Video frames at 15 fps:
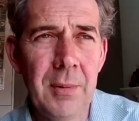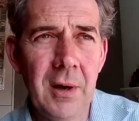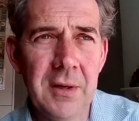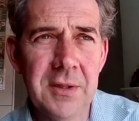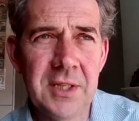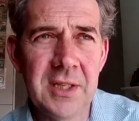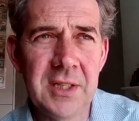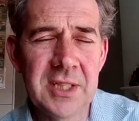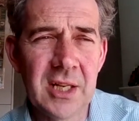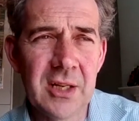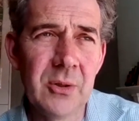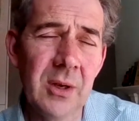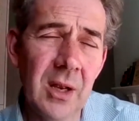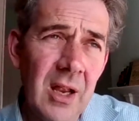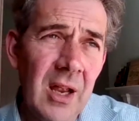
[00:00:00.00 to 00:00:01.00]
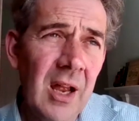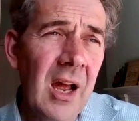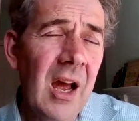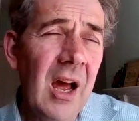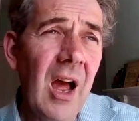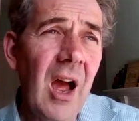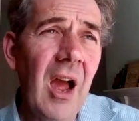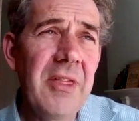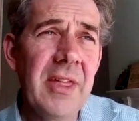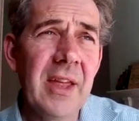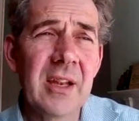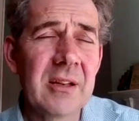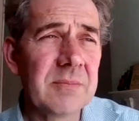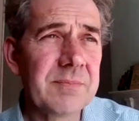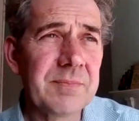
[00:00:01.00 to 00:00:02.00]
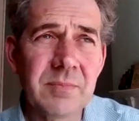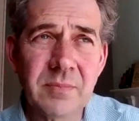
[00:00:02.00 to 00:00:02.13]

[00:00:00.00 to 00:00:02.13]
party. So I think